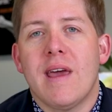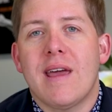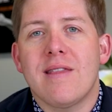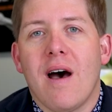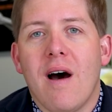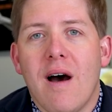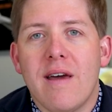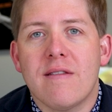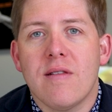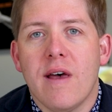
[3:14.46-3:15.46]
they get the
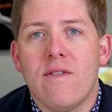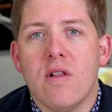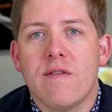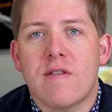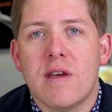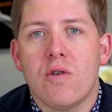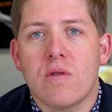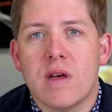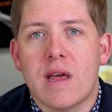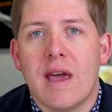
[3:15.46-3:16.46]
highest level of skilled
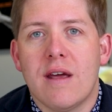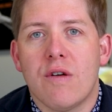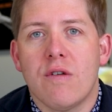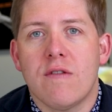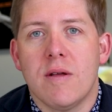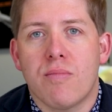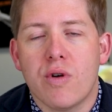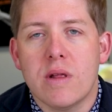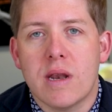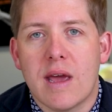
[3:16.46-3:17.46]
litigators and
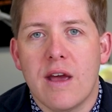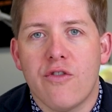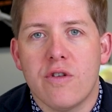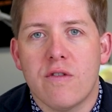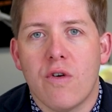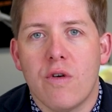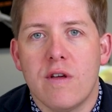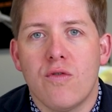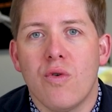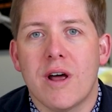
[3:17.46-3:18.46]
pre-litigation
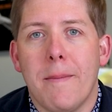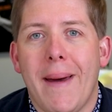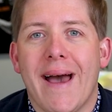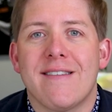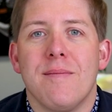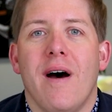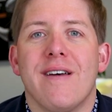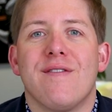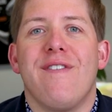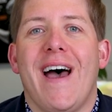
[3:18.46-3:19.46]
attorneys who are going to
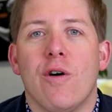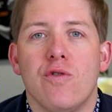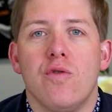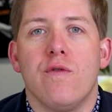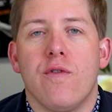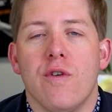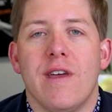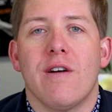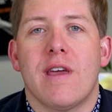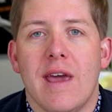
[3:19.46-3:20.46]
maximize value for
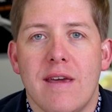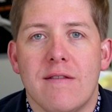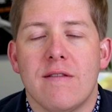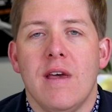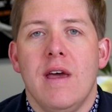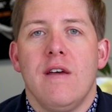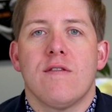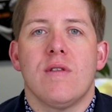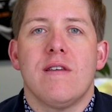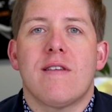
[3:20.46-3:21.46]
their case.
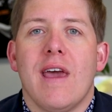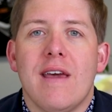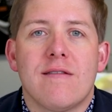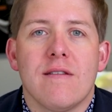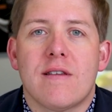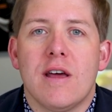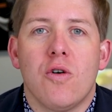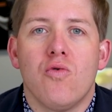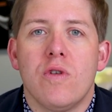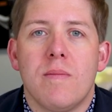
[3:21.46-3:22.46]
So these cases can
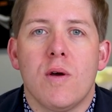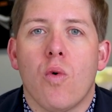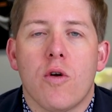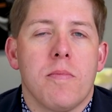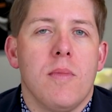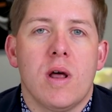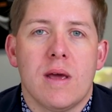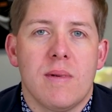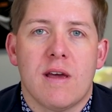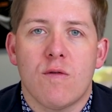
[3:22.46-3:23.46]
only be worth
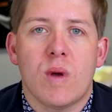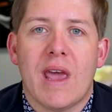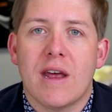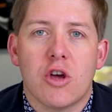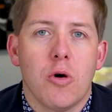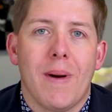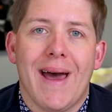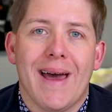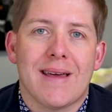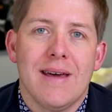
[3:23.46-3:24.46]
money because we can't go
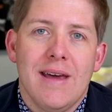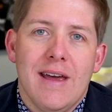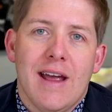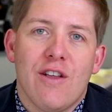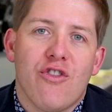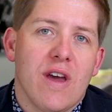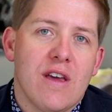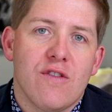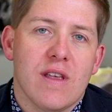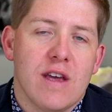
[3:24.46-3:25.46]
back and
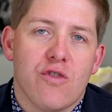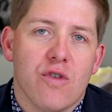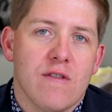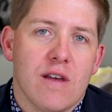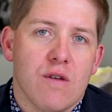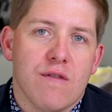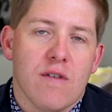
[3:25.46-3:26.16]
change the injuries that you